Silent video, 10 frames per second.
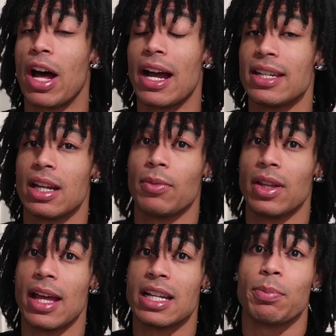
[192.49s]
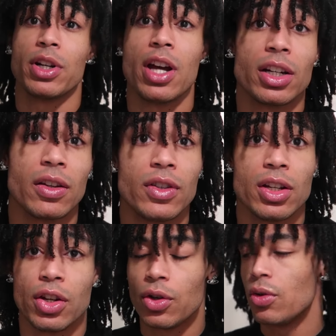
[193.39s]
find something that's productive
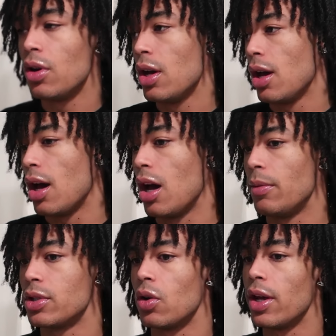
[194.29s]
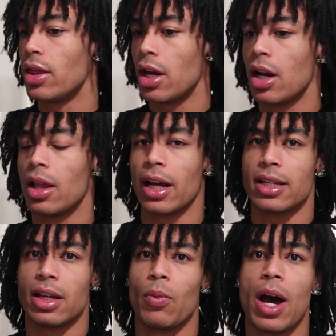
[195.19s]
to do. Um, so in there, like I
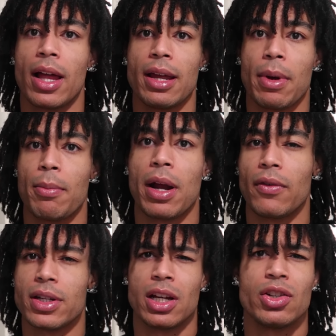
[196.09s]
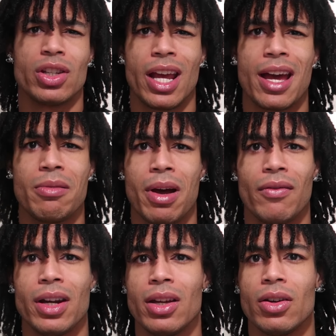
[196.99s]
said, while I eat my breakfast, I usually edit
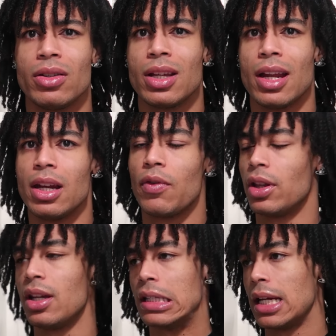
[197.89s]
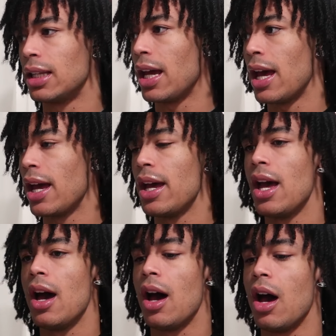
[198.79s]
my videos and different things like that.
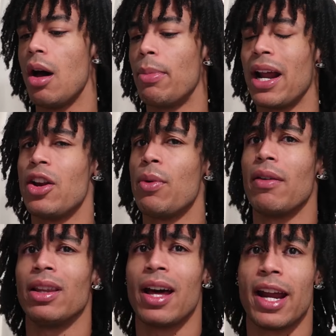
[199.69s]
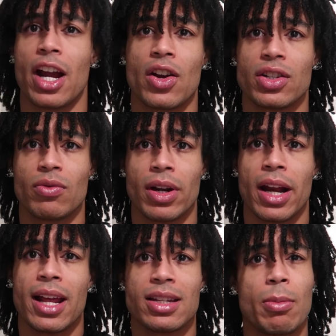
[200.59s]
Um, but I know we have a lot of errands to run
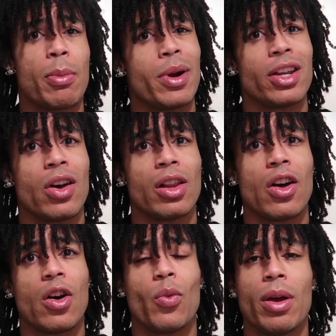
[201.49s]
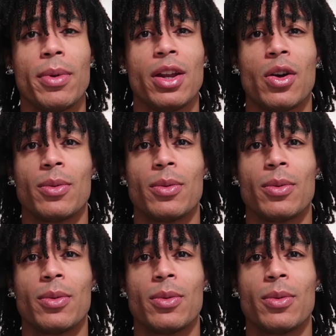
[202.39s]
today, so I'm gonna bring y'all along with me, you know